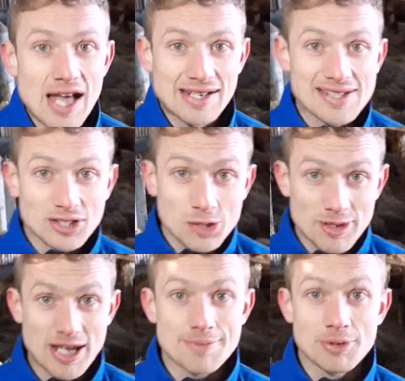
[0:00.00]
And that's going to
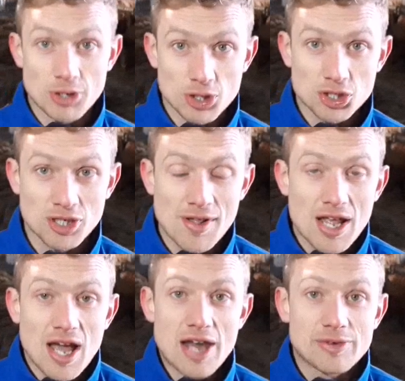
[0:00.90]
be hitting production.
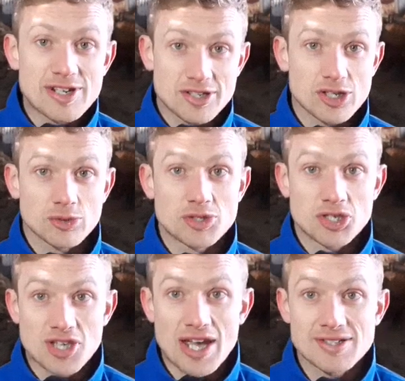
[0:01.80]
And research would
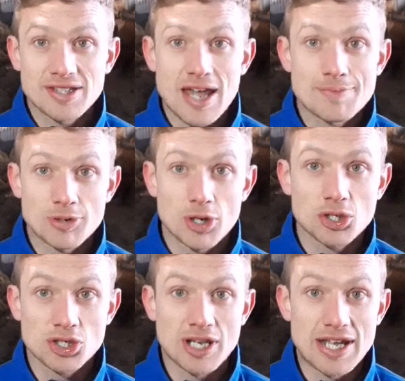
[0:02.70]
suggest that that
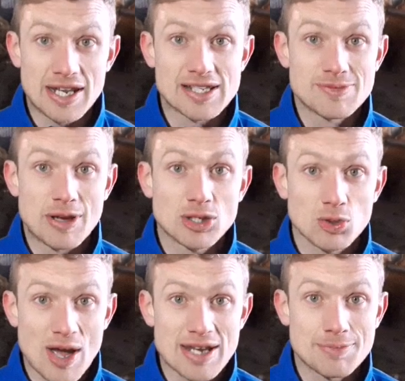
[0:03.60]
production hit is about
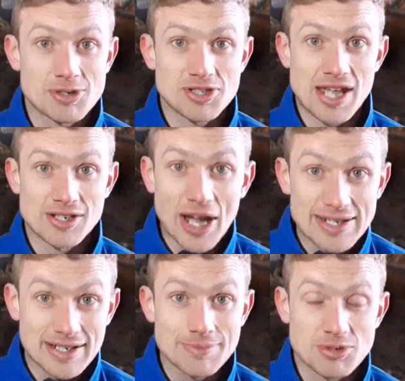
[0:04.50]
20%,
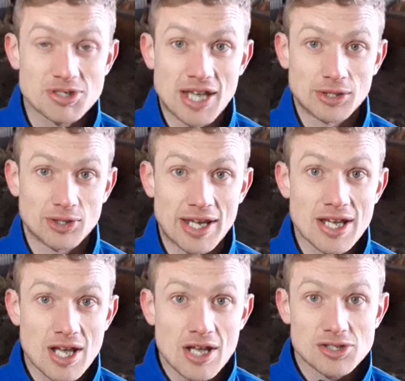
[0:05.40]
19%,
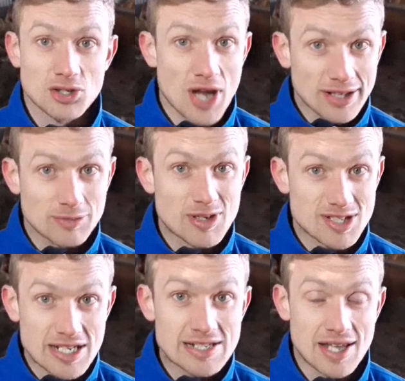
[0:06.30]
okay? So not to be
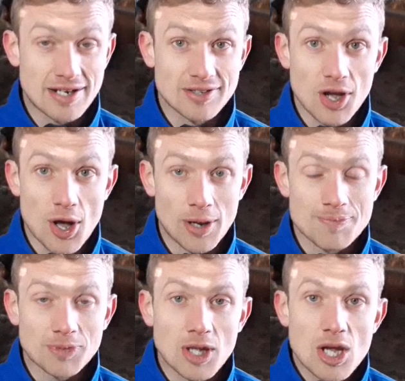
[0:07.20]
sneezed at at all.
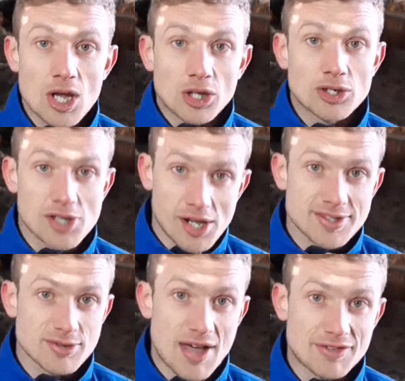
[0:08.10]
There's
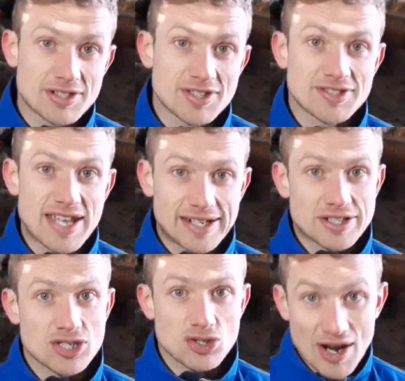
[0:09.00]
also evidence to say that
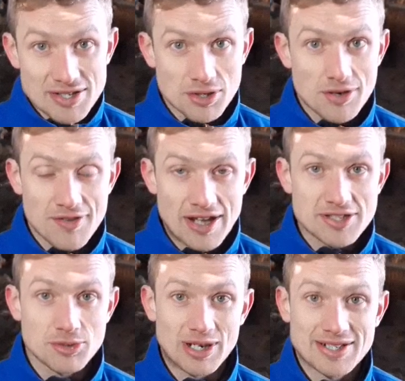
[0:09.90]
stressor
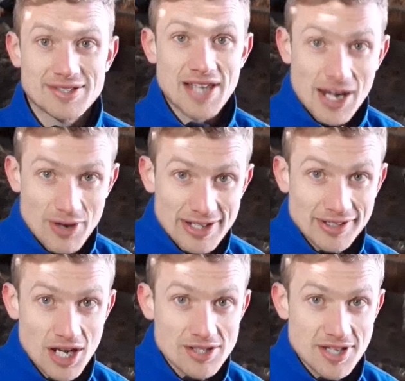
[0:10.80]
events will accelerate
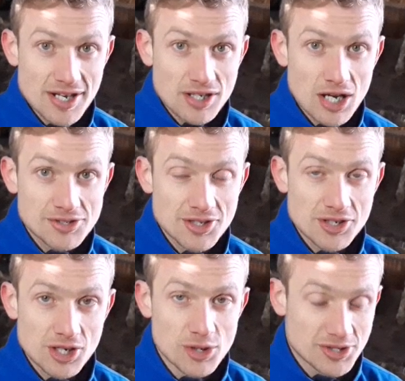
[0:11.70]
the onset of
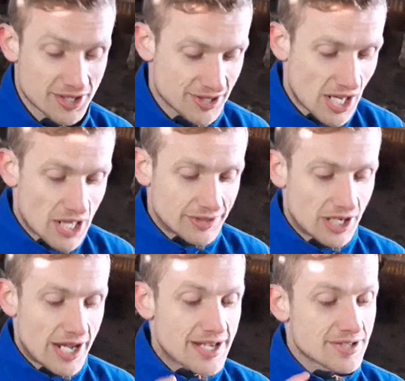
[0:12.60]
coccidiosis, the
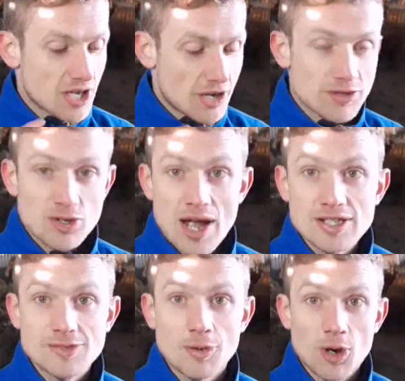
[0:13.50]
likes of
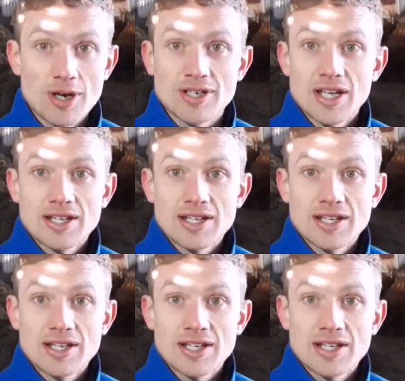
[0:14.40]
transport,